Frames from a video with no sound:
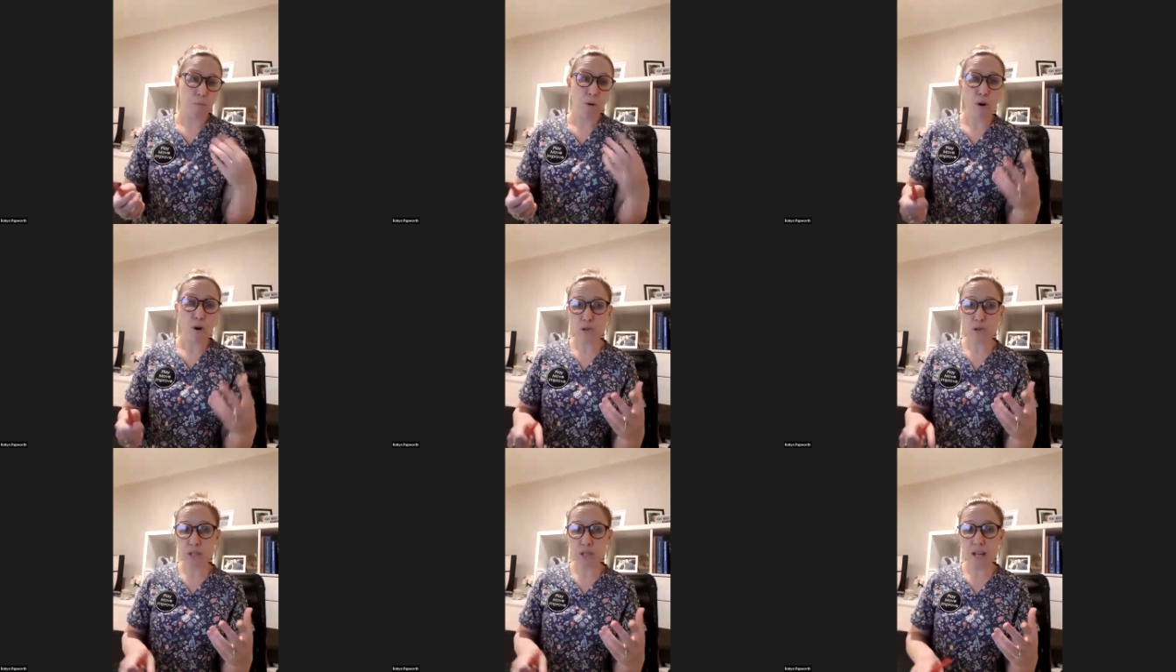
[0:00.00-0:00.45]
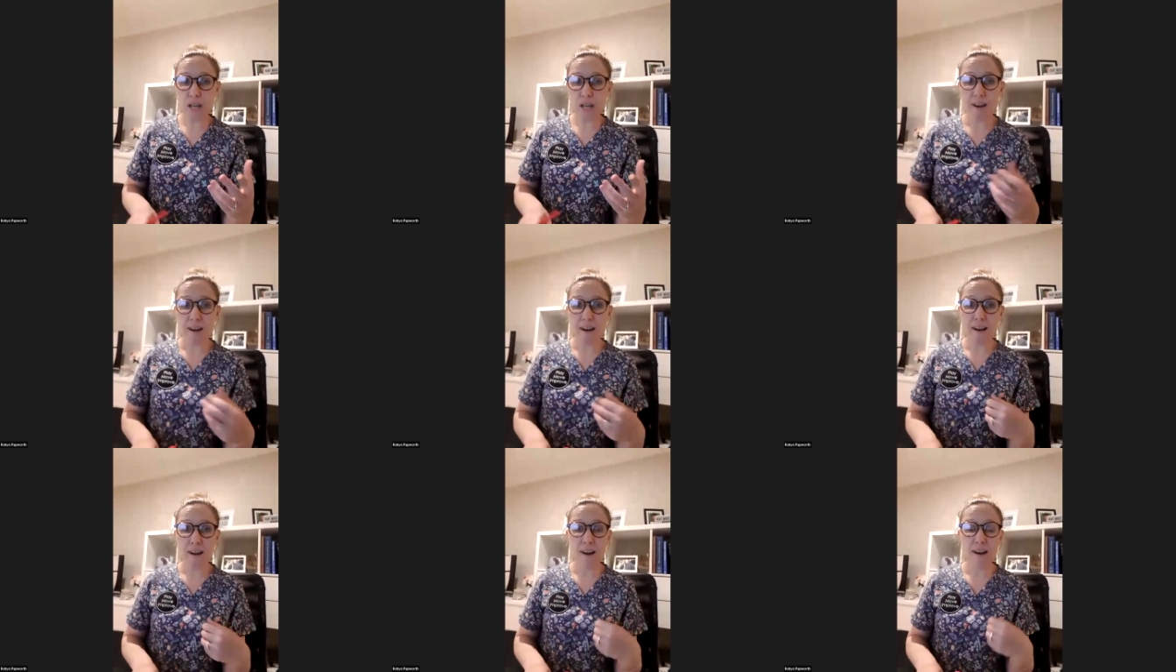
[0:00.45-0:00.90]

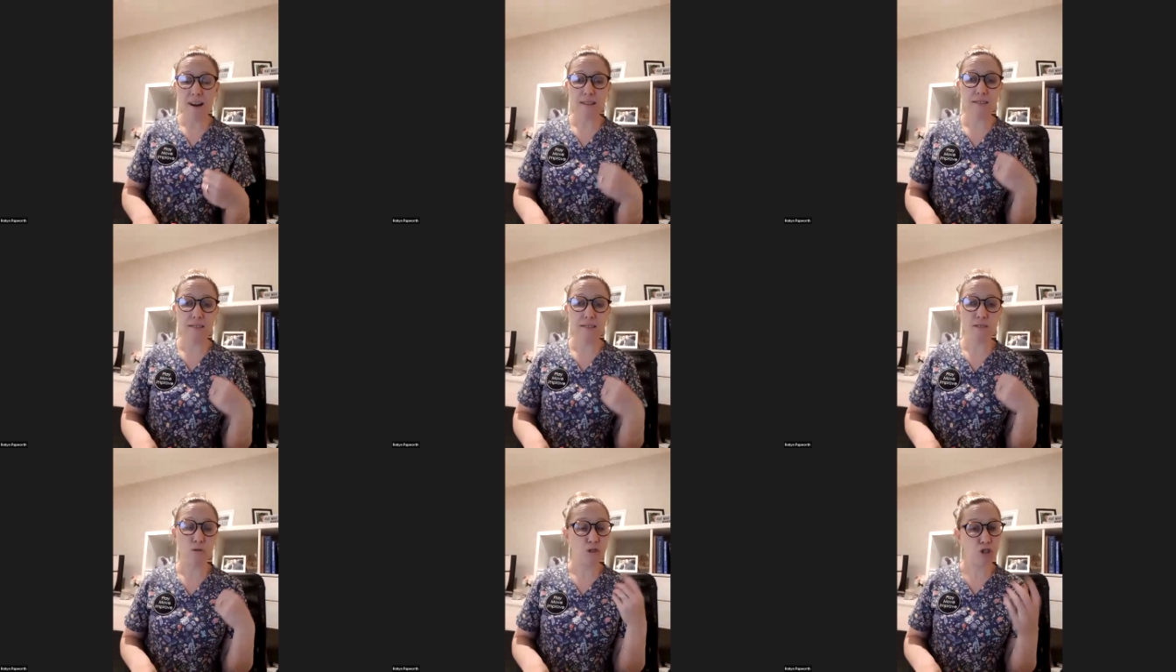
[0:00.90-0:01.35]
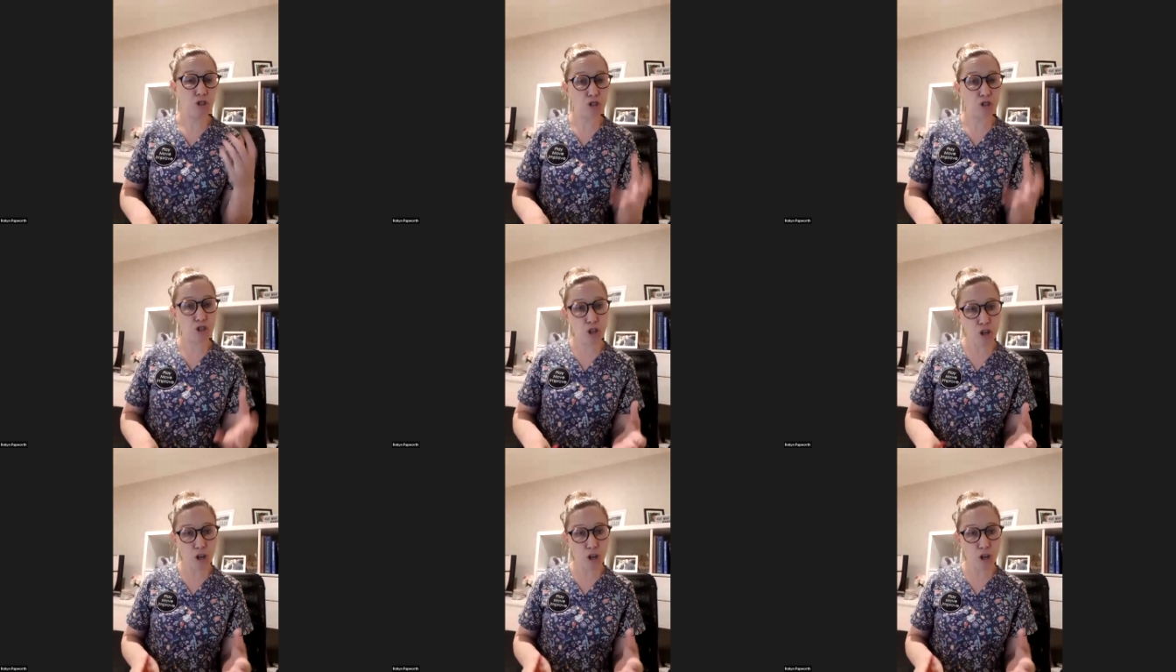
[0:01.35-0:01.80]
postcards or
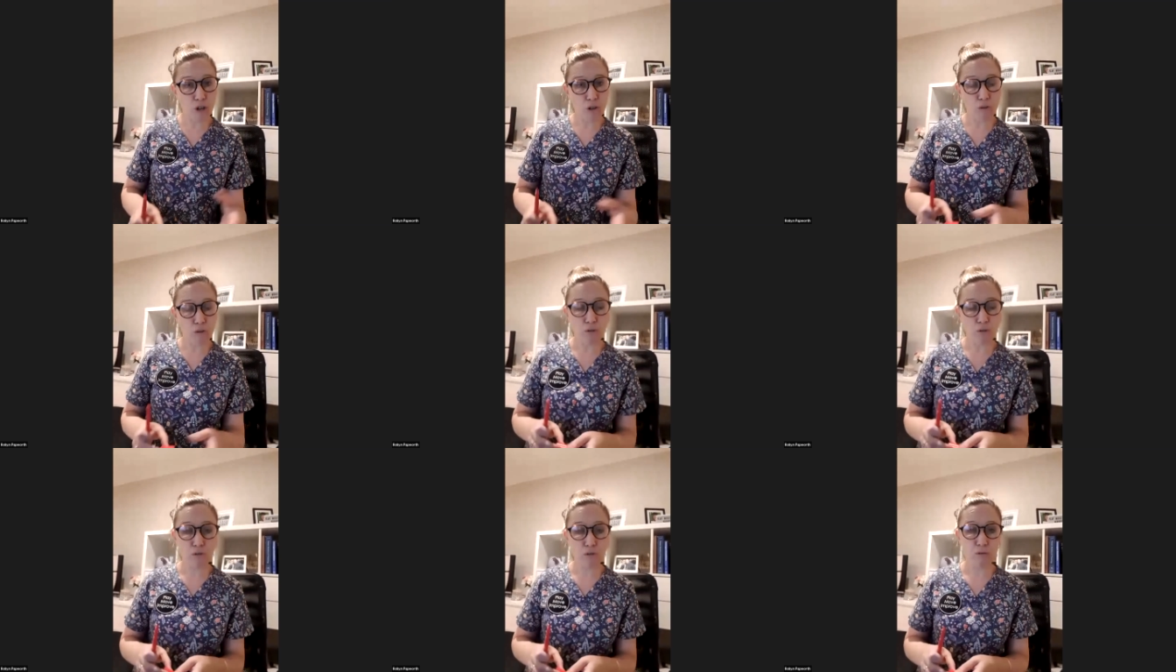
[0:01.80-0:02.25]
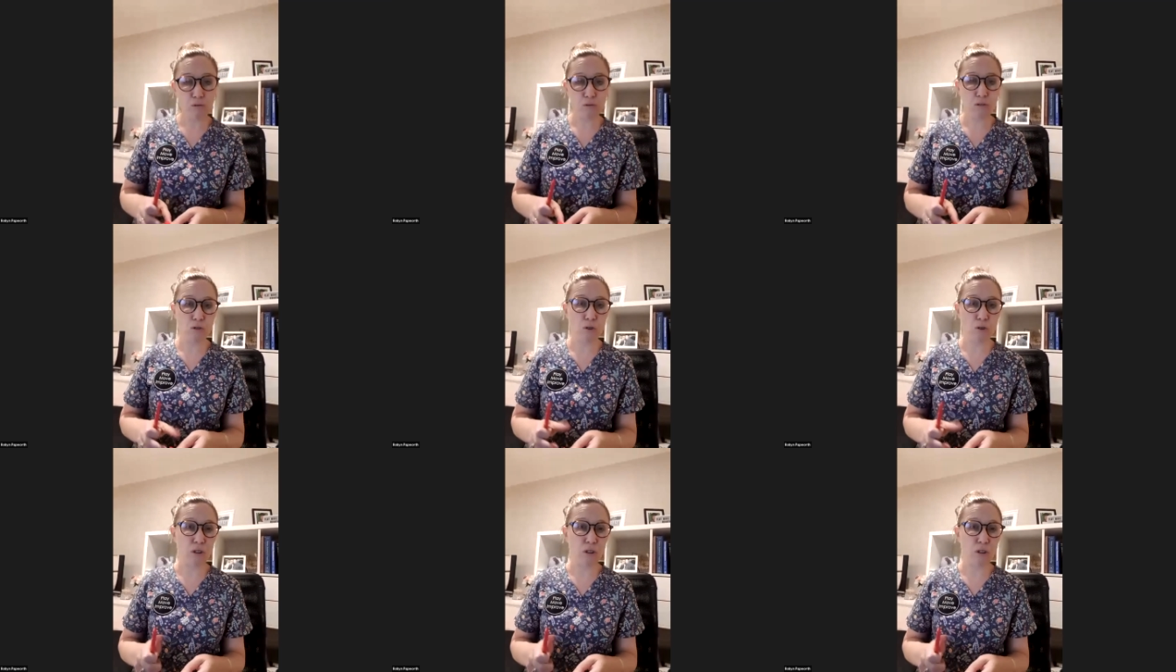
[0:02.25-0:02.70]
journals,
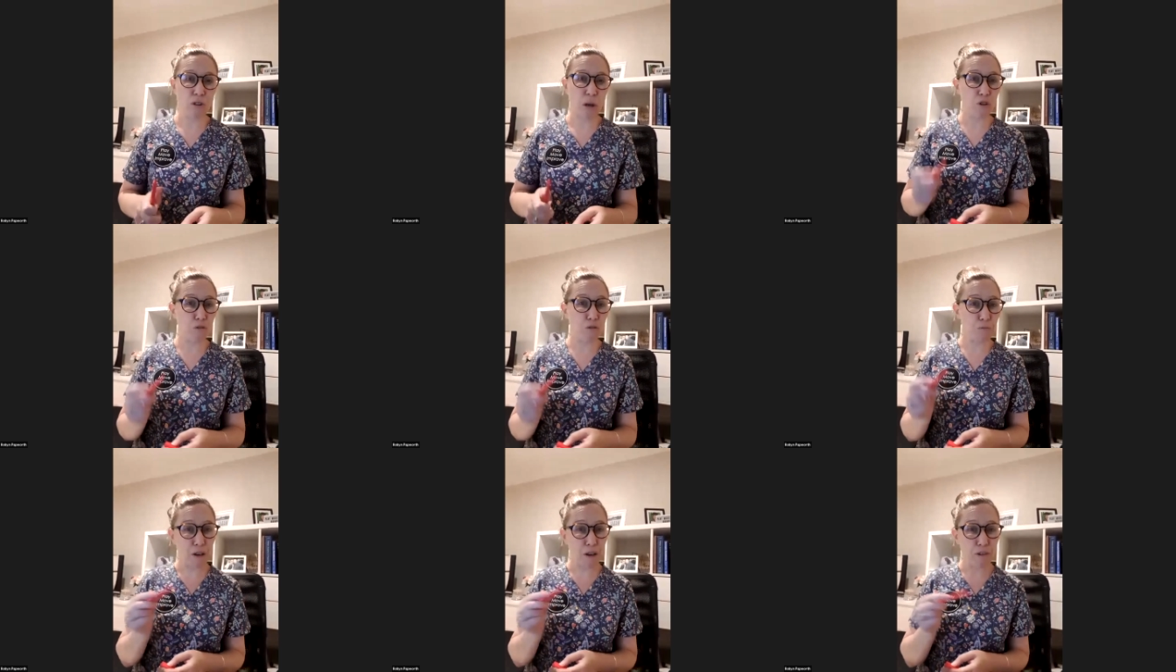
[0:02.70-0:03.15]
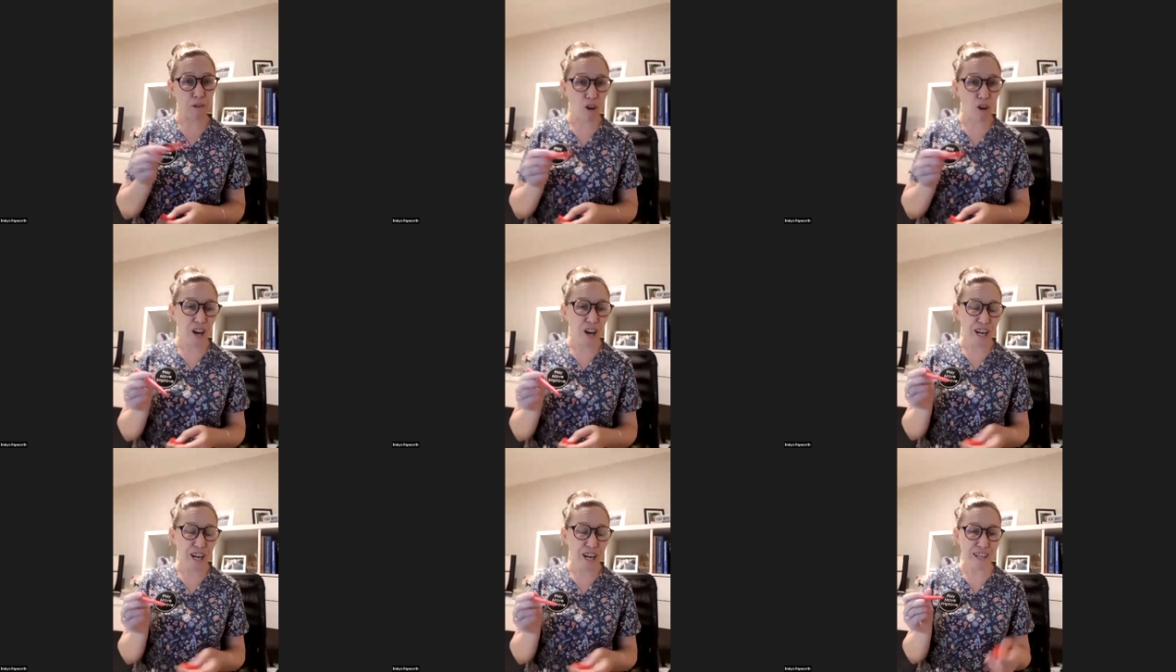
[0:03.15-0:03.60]
or they would have been
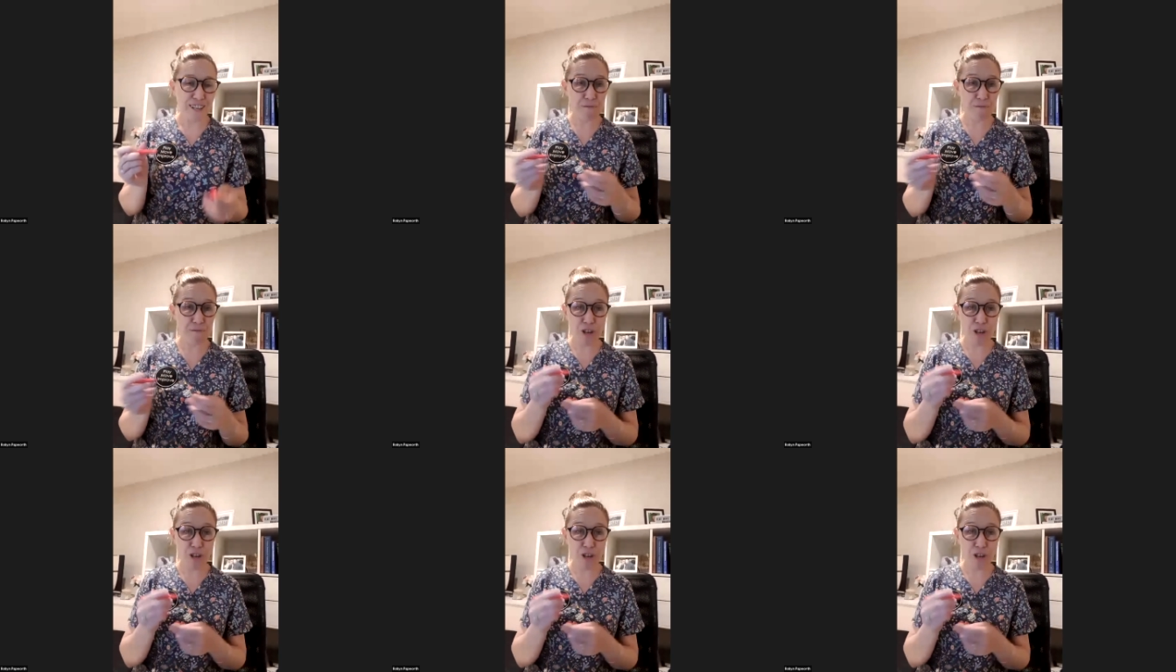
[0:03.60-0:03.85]
writing,